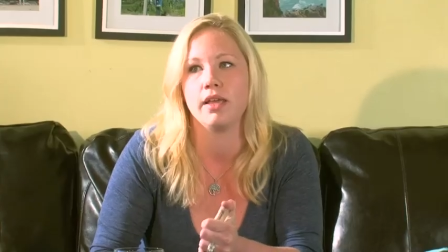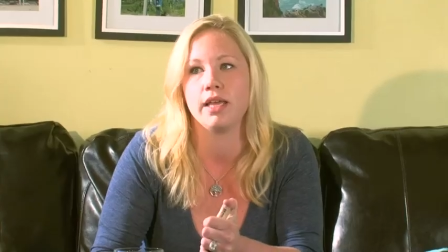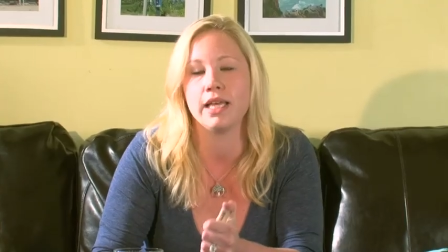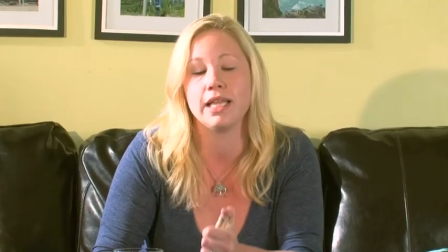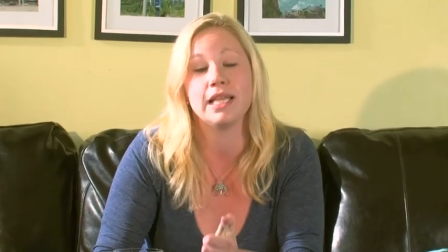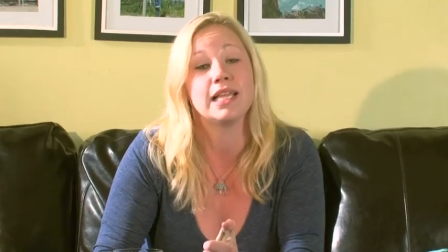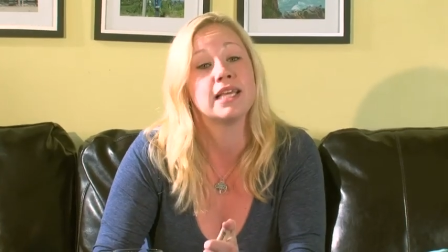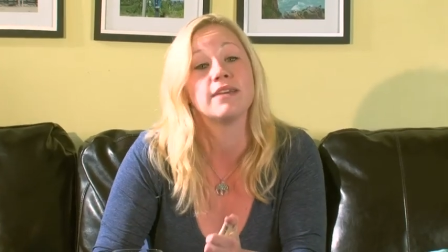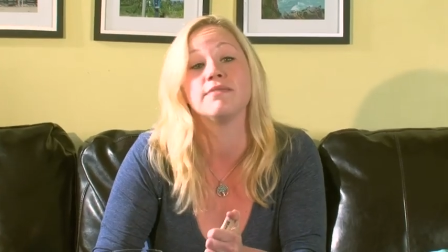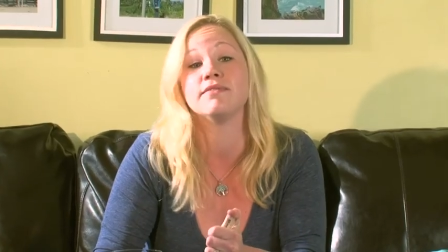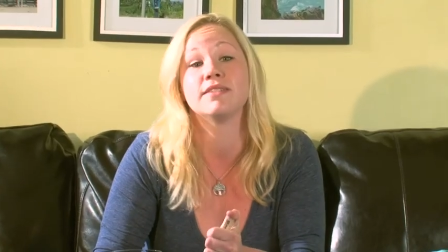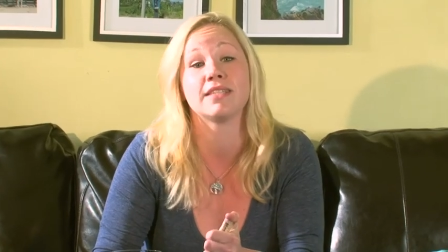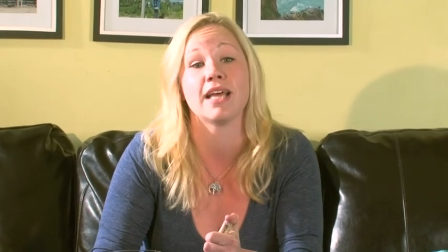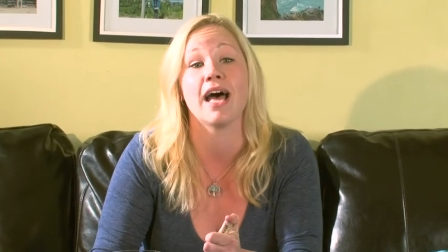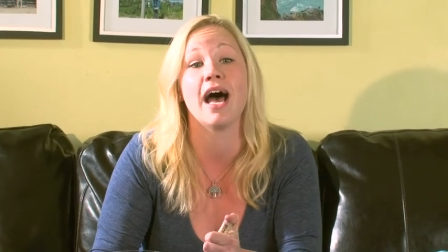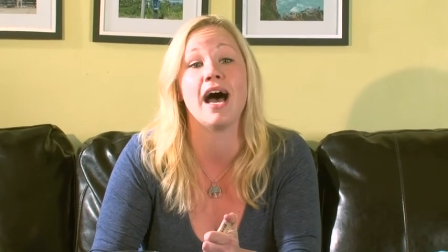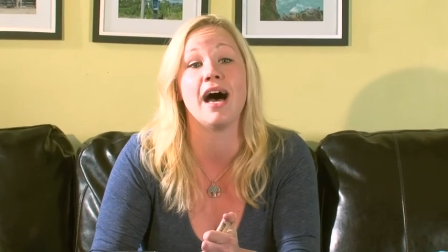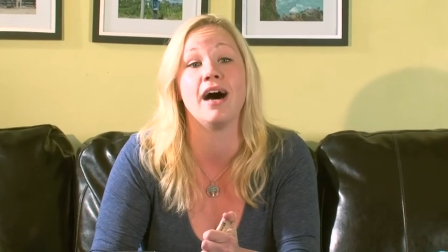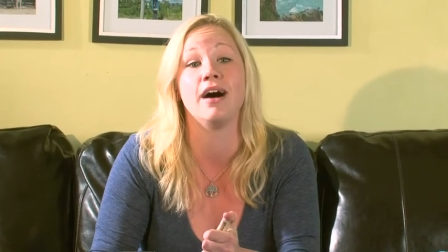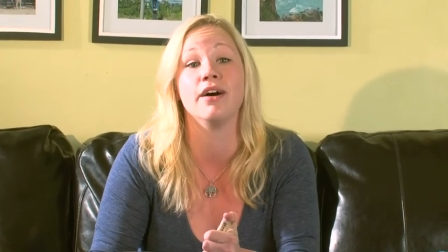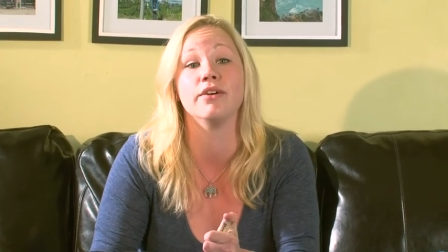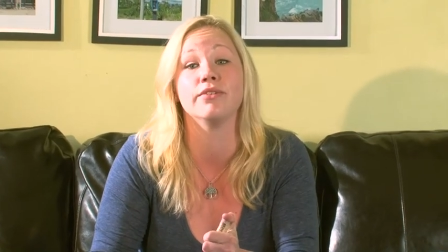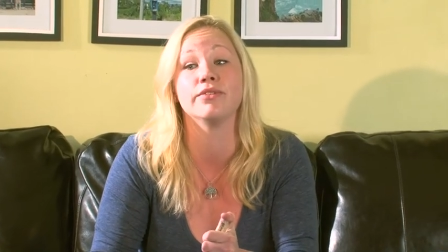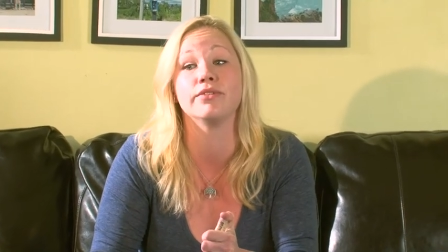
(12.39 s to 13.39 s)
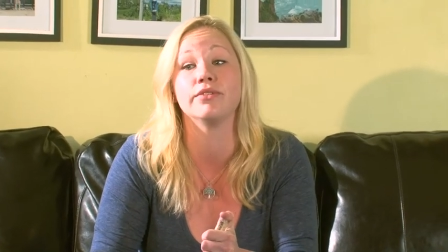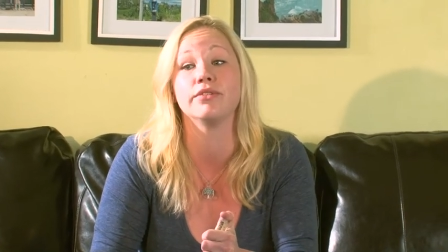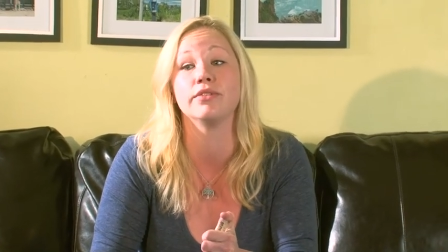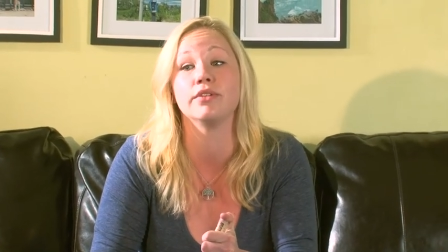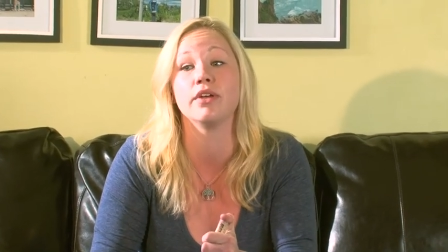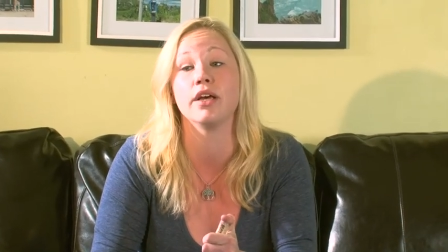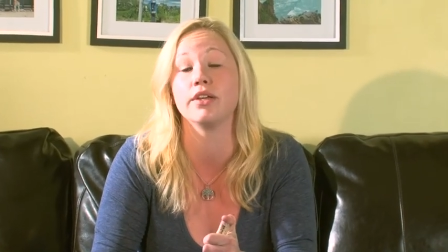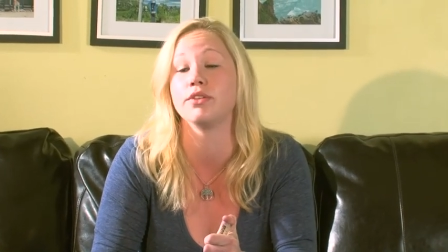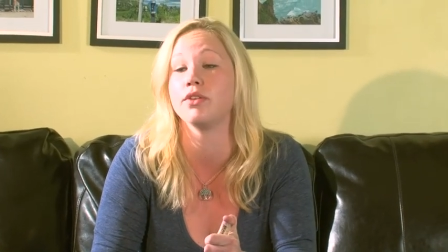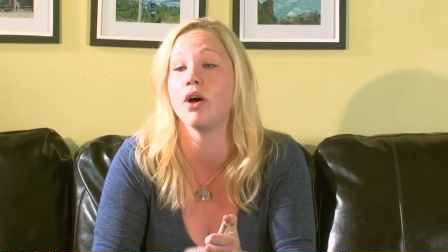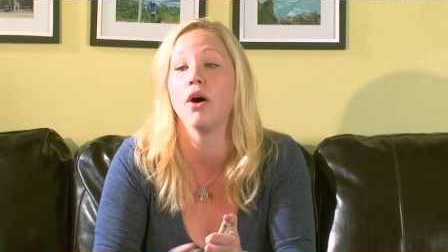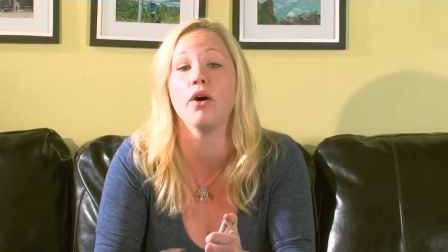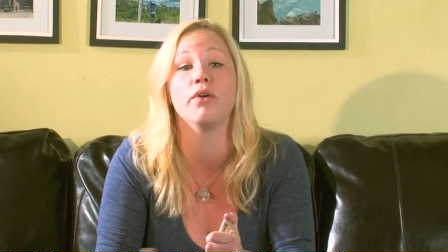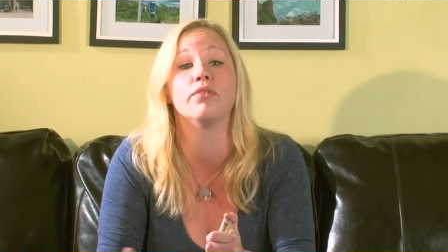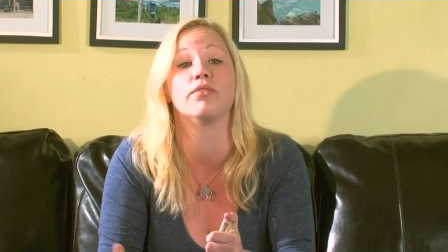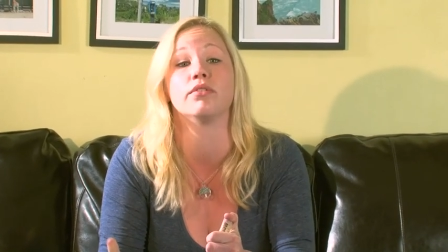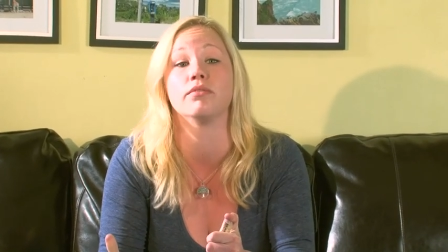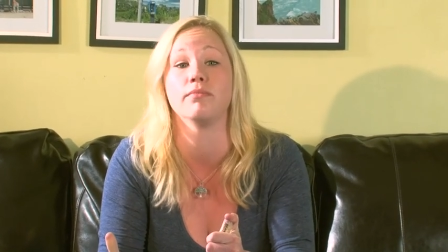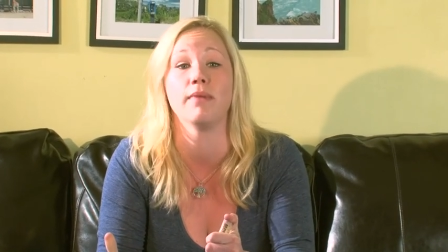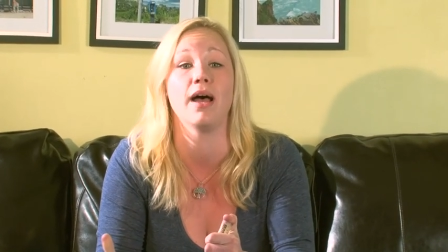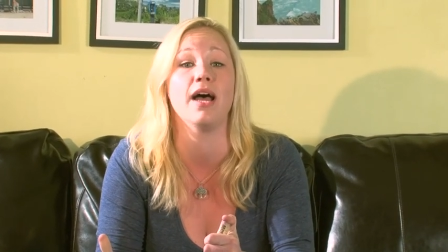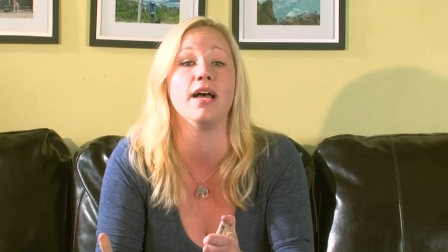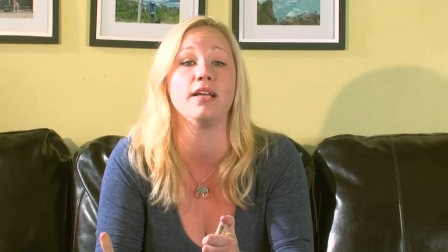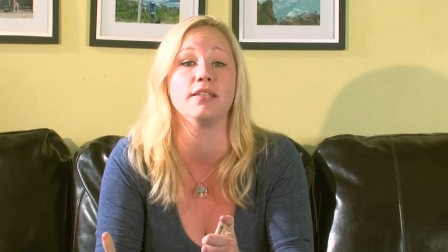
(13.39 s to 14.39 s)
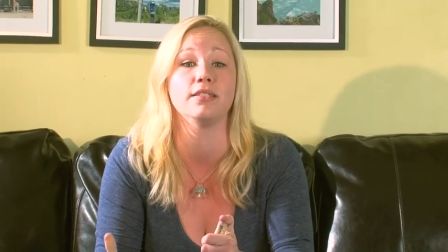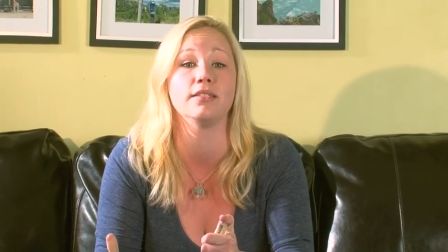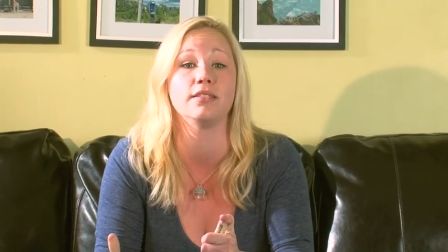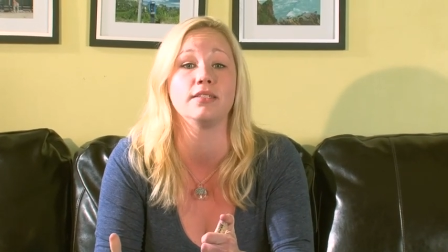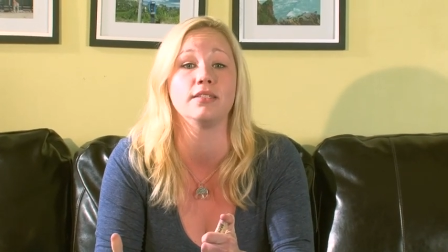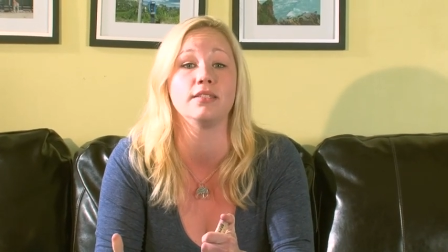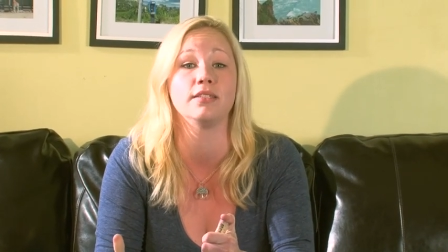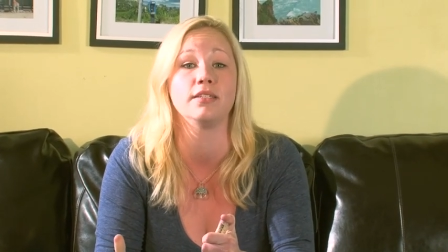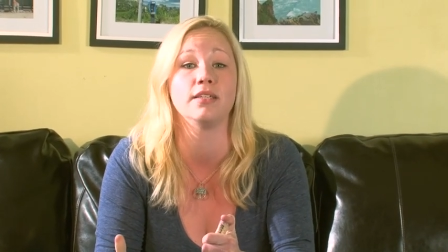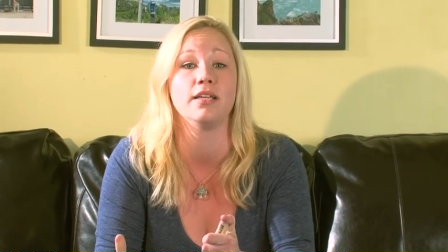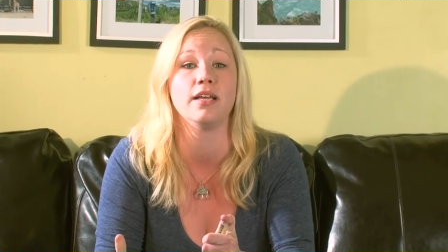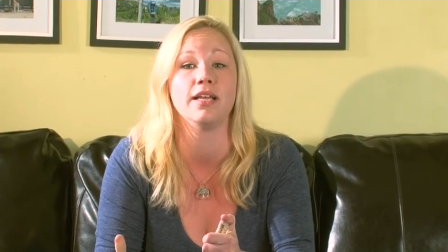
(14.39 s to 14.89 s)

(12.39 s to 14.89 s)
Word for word: He leaves the house a total mess.